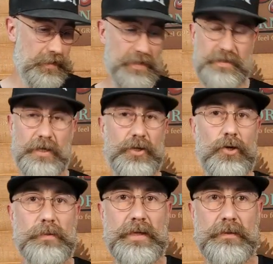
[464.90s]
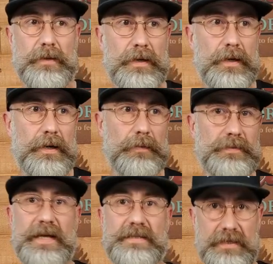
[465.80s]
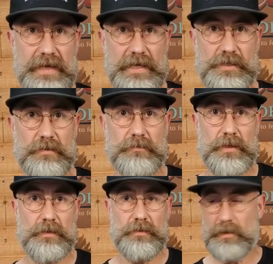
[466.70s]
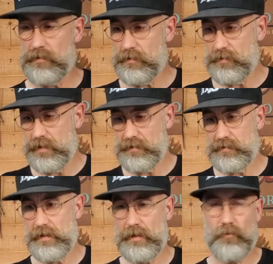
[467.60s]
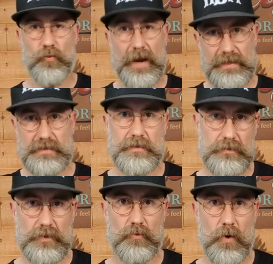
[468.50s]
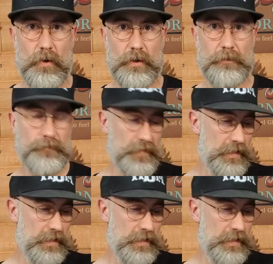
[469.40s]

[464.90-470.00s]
It's a Cuban designation that rates the roller.